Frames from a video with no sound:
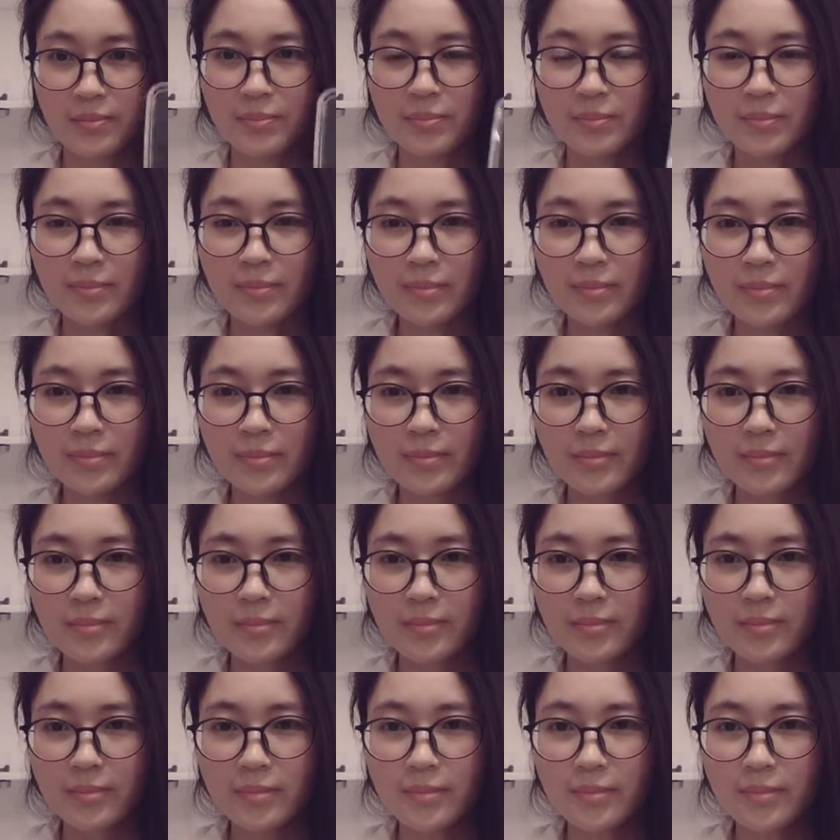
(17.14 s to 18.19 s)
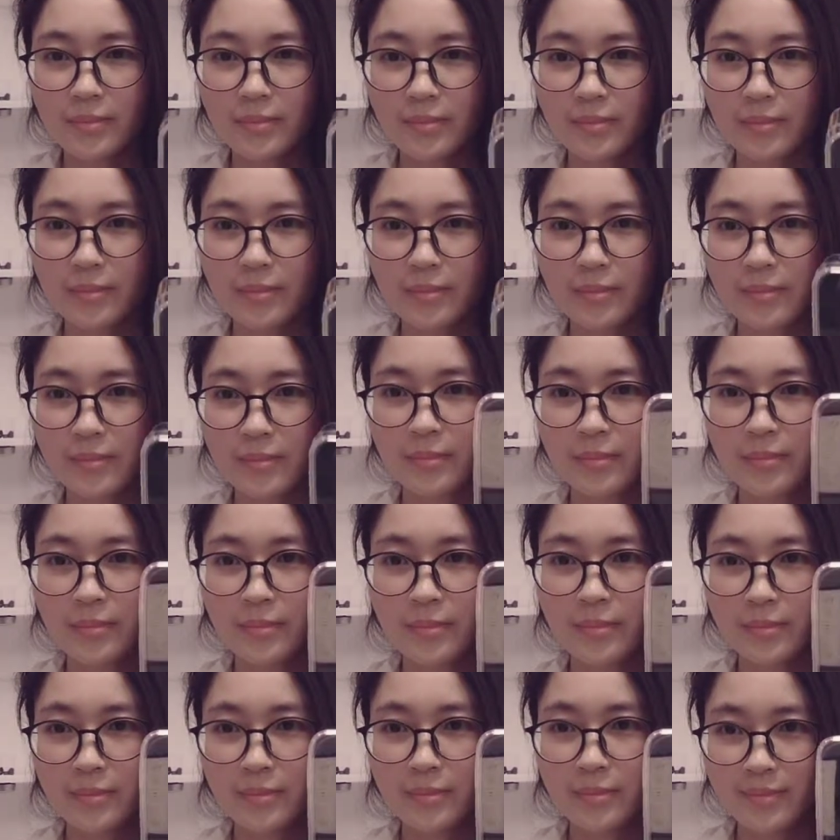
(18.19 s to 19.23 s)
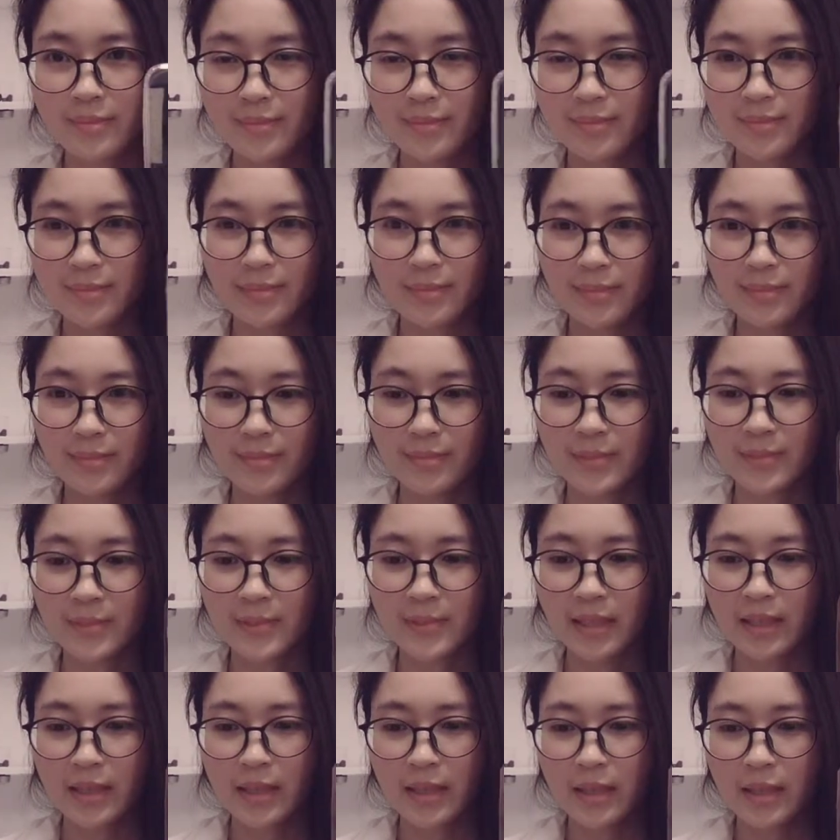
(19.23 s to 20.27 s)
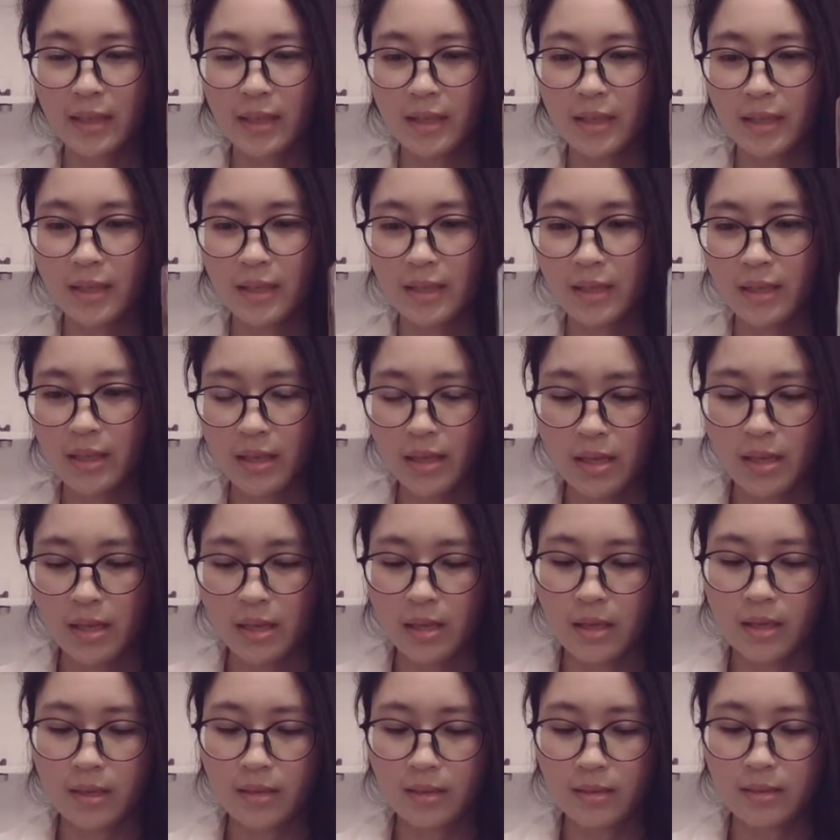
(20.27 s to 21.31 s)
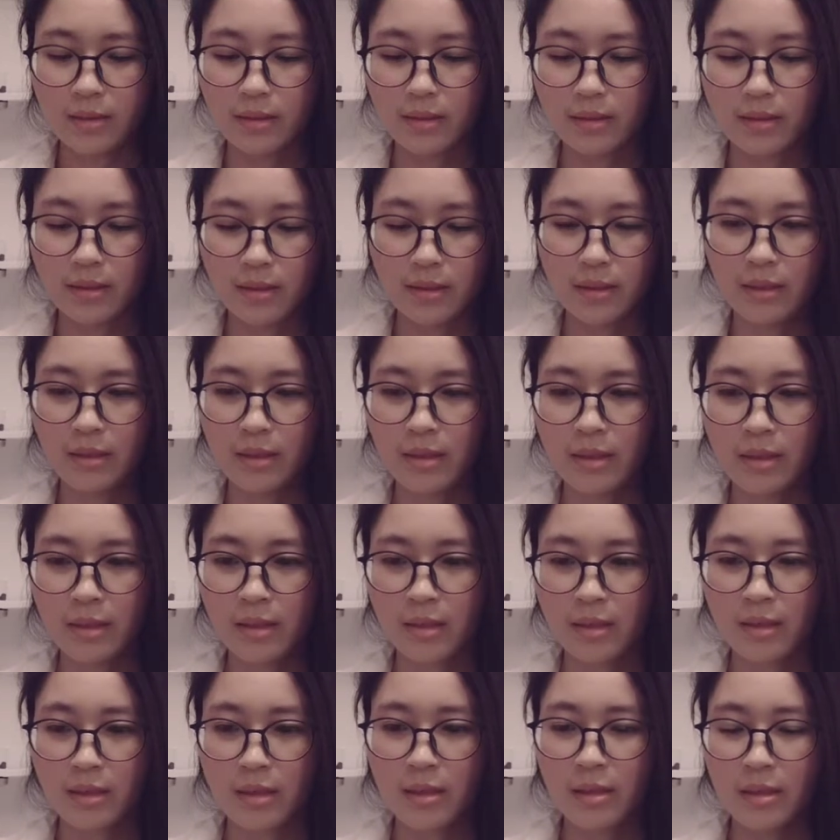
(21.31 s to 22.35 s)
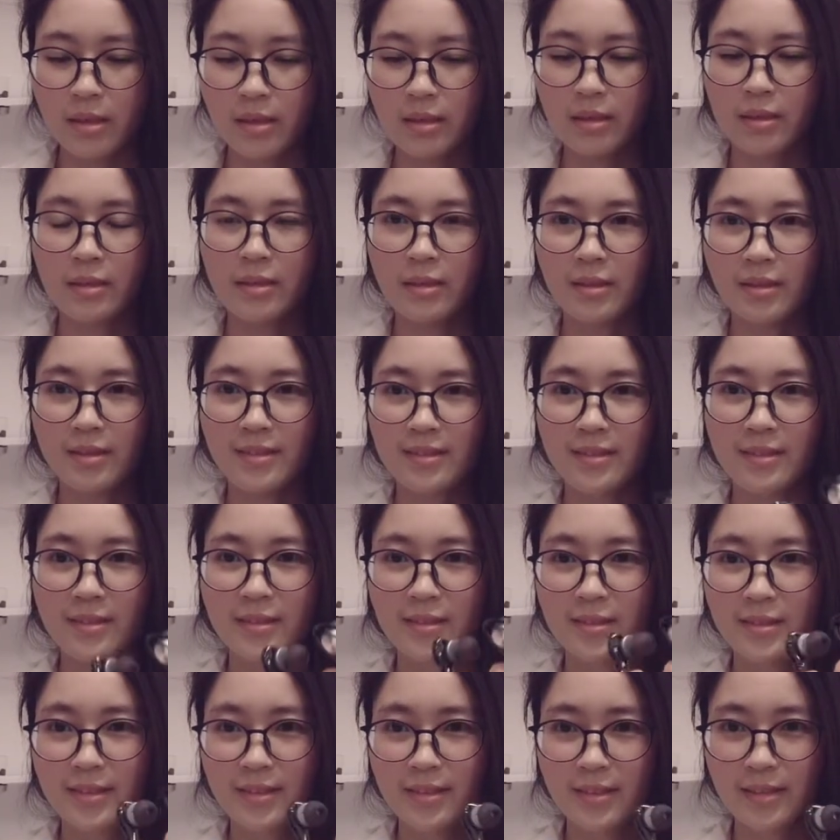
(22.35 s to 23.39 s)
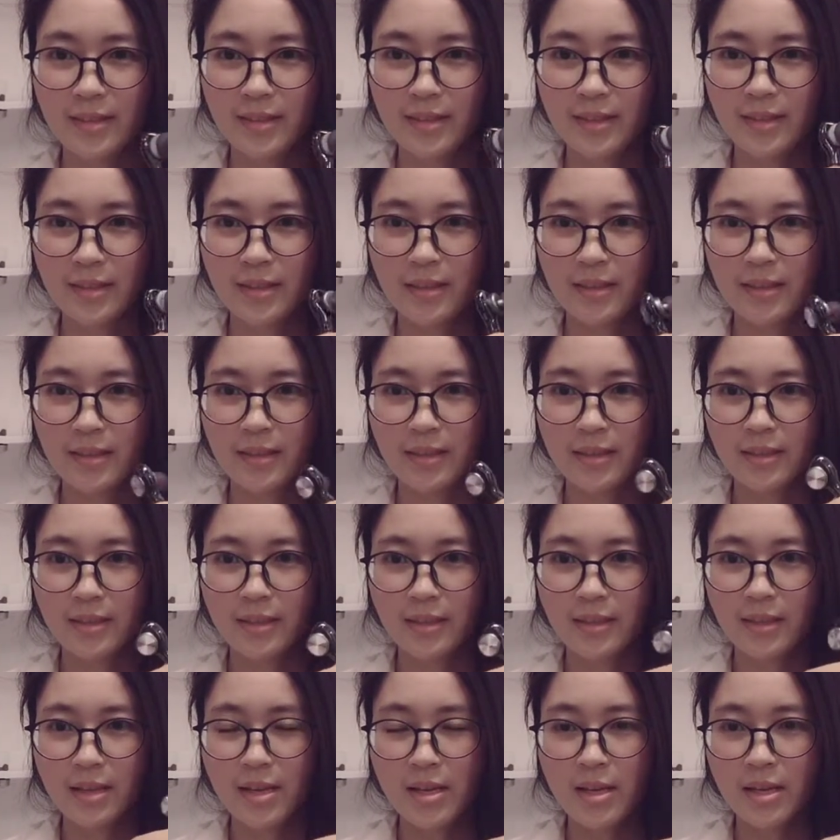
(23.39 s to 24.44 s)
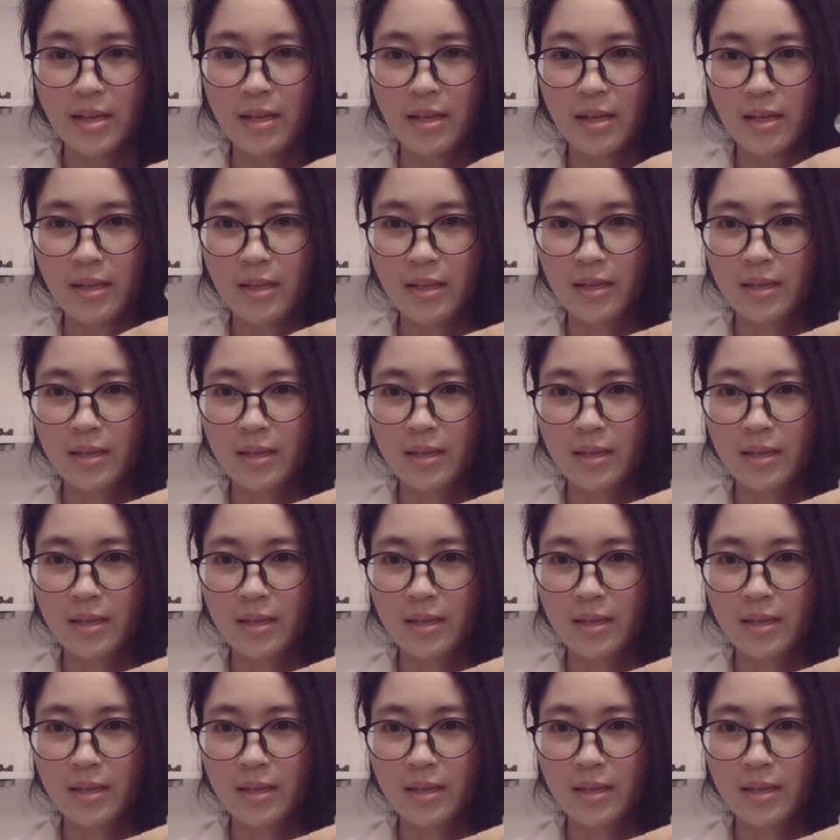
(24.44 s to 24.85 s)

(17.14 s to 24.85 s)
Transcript: Nothing is said.